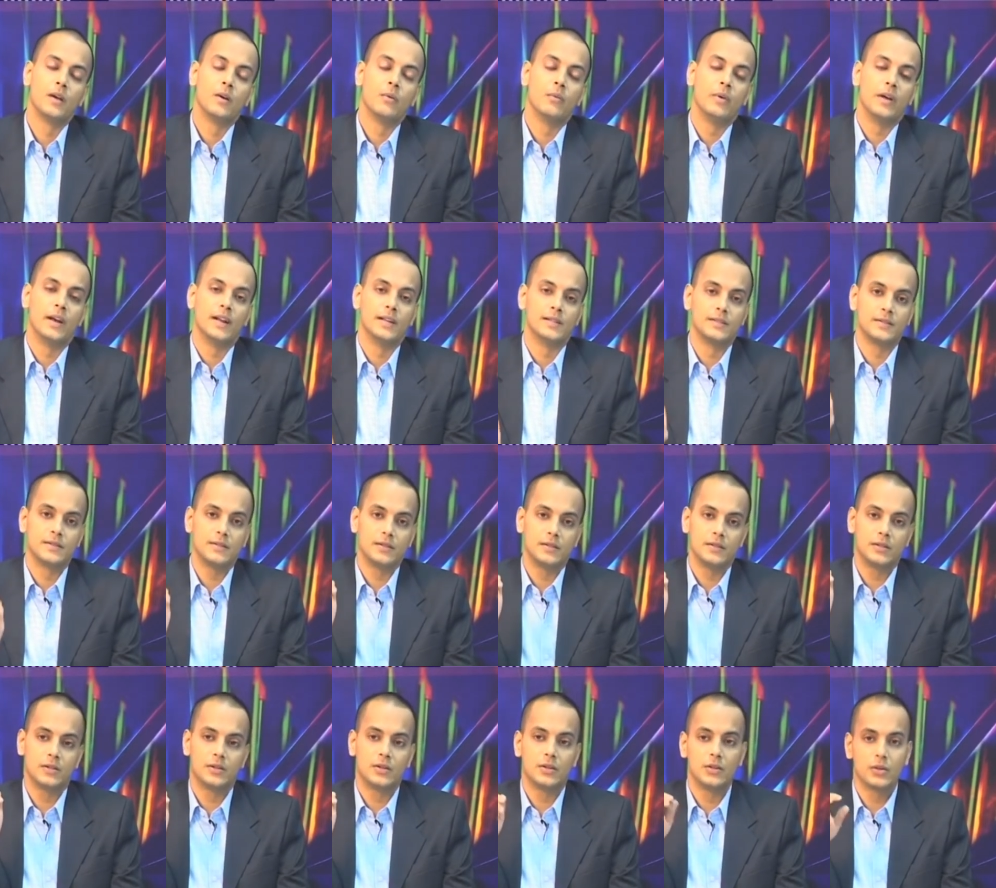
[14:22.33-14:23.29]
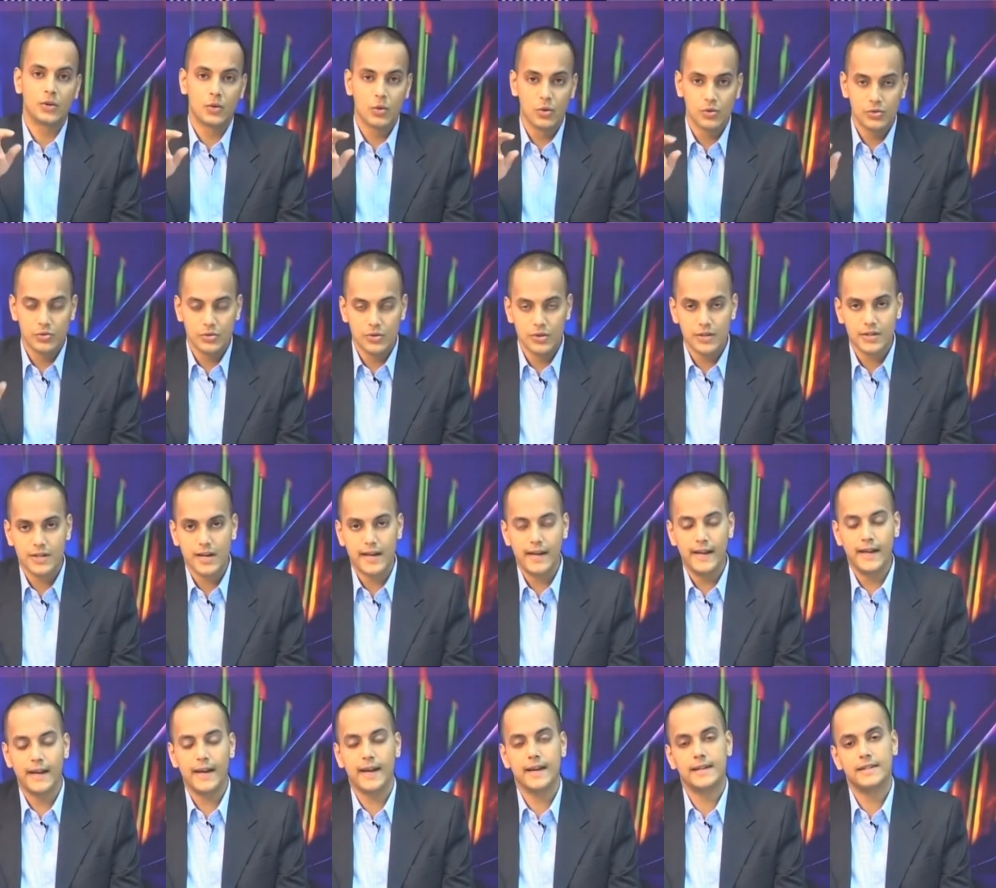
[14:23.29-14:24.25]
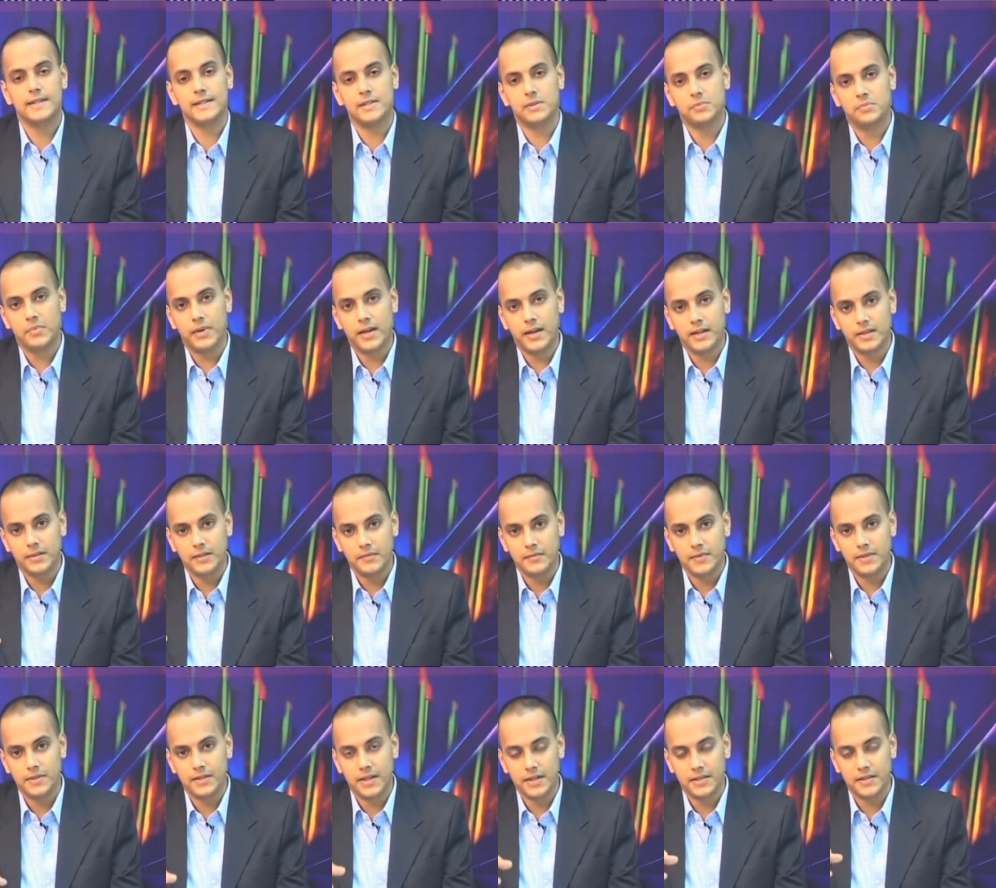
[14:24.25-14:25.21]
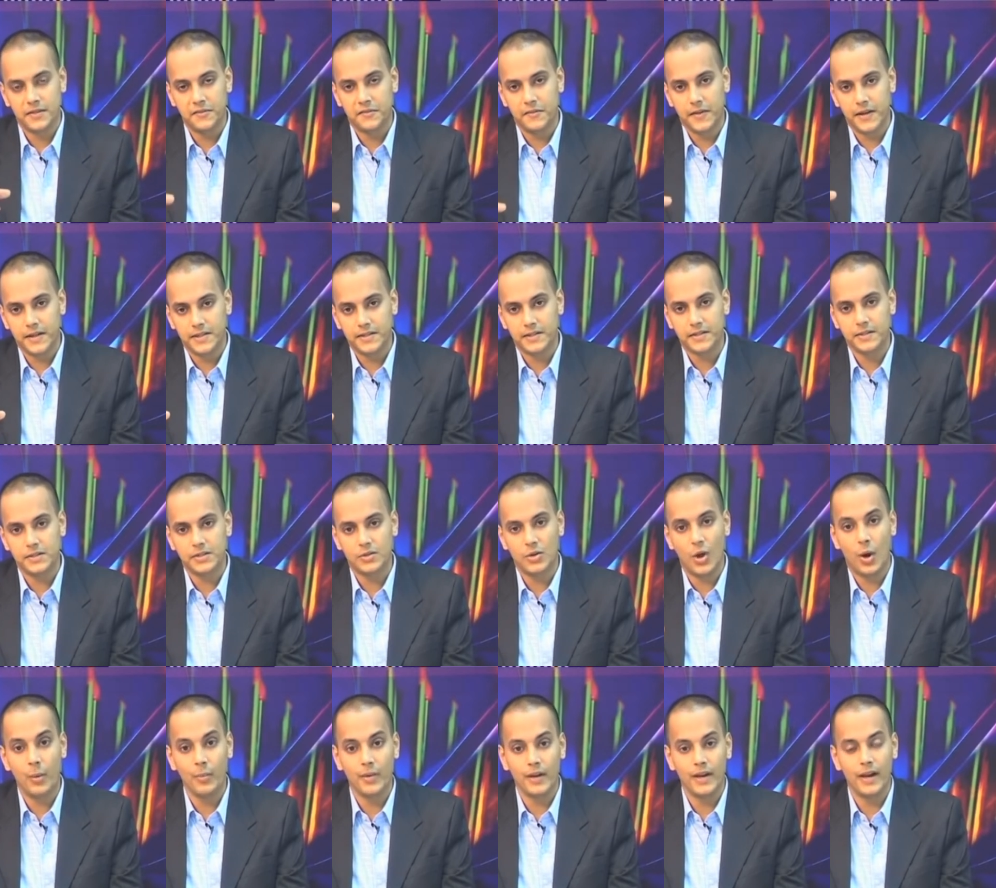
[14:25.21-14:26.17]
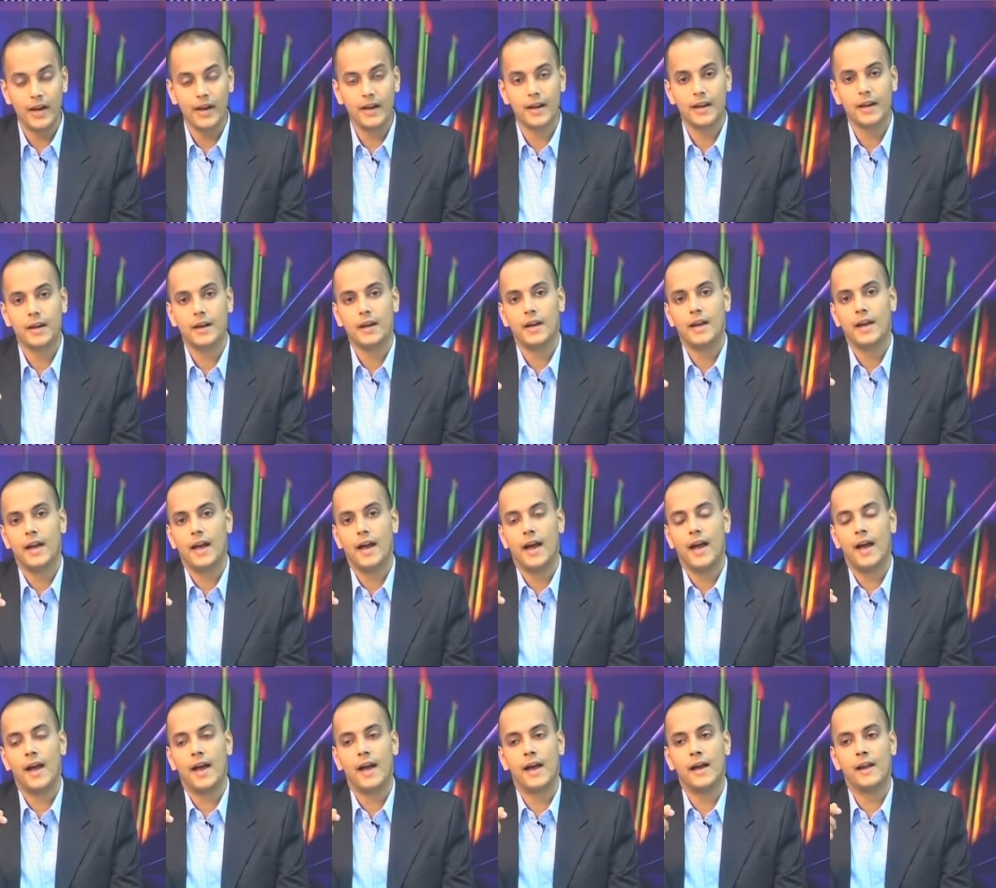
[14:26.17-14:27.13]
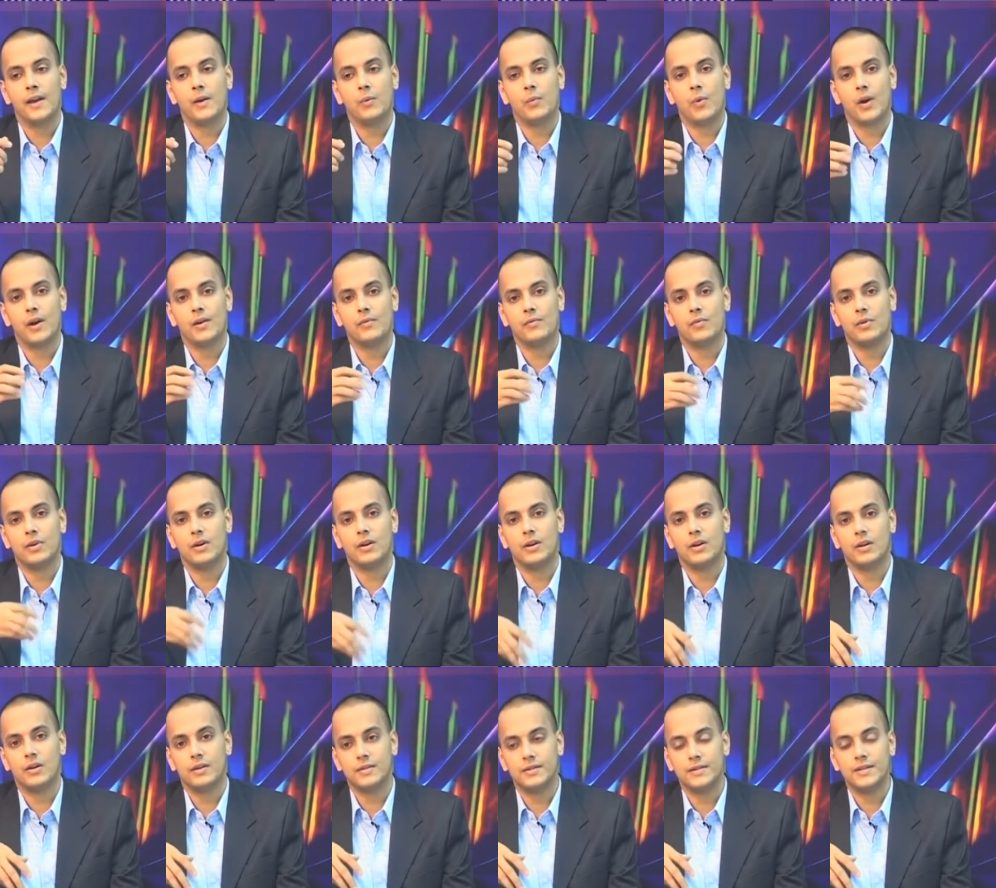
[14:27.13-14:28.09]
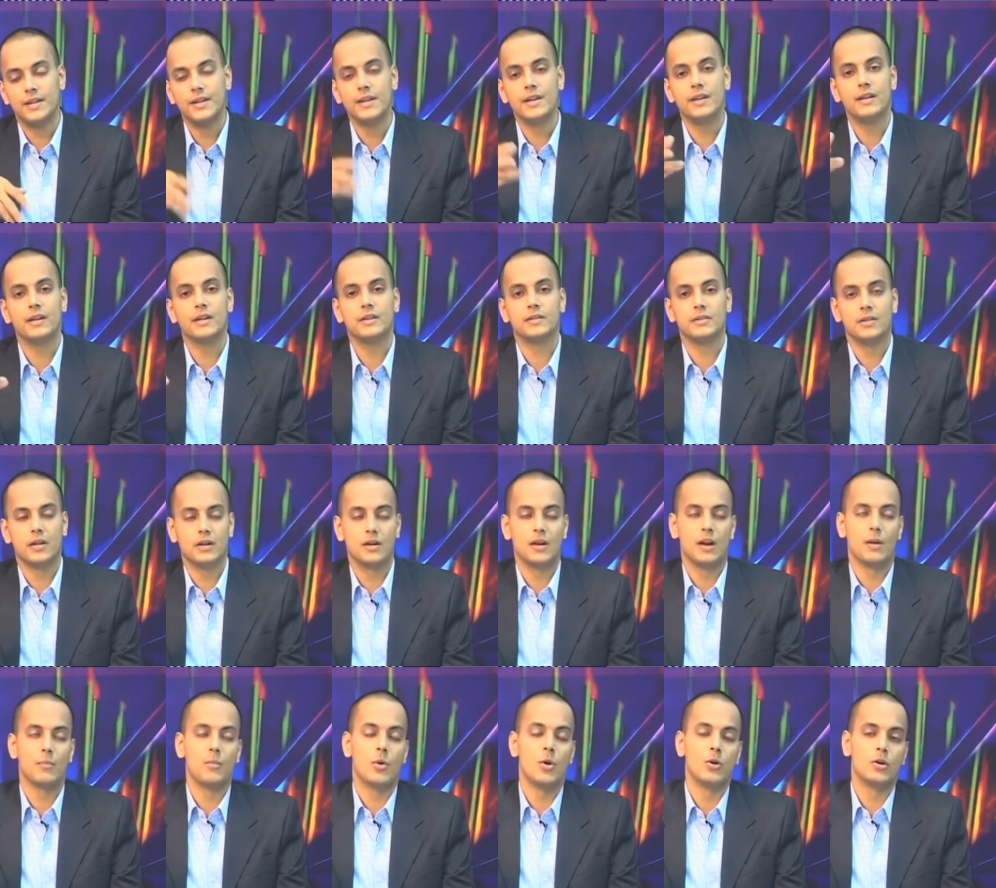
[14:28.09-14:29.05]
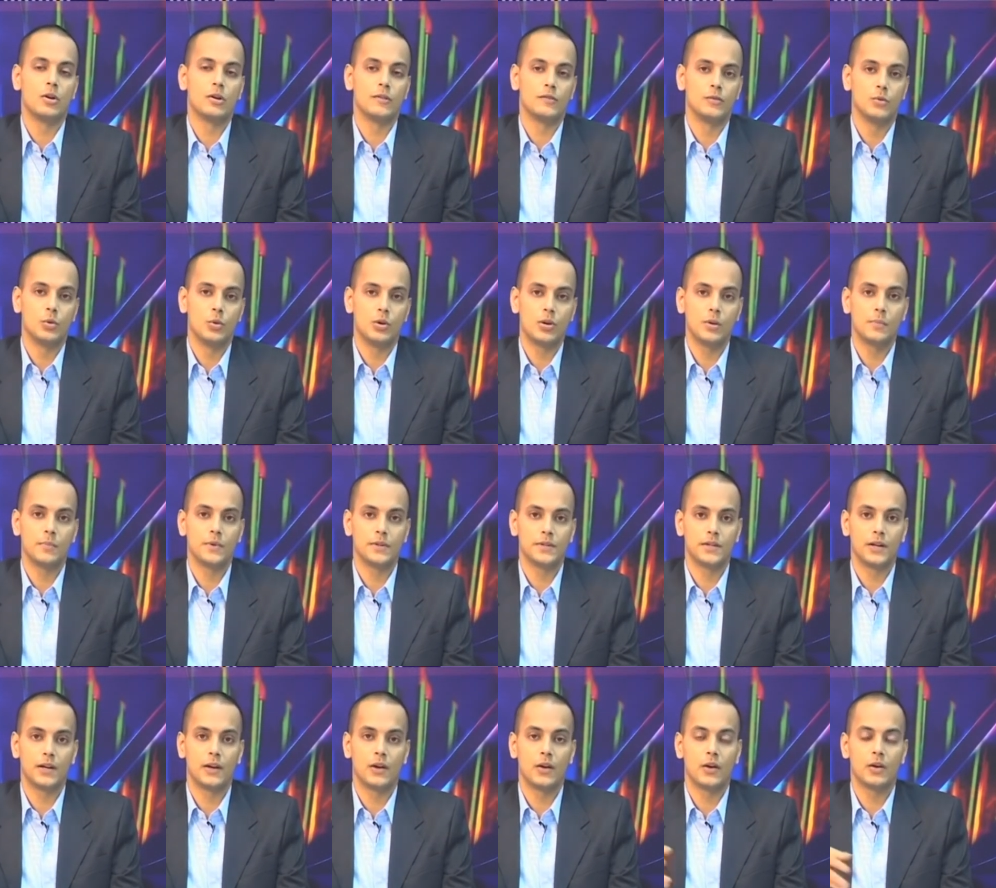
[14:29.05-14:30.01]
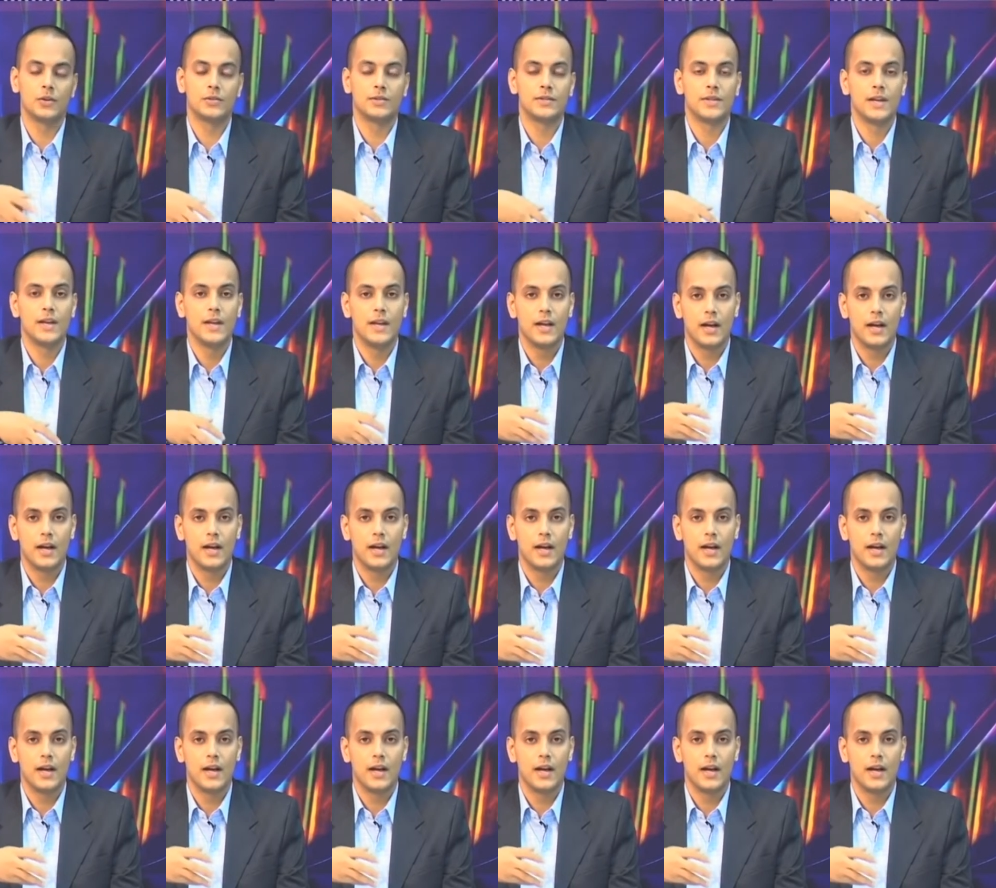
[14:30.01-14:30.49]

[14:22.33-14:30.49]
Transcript: whereas close to the trailing edge is where the viscous effects dominate and one would see certain amount of total pressure loss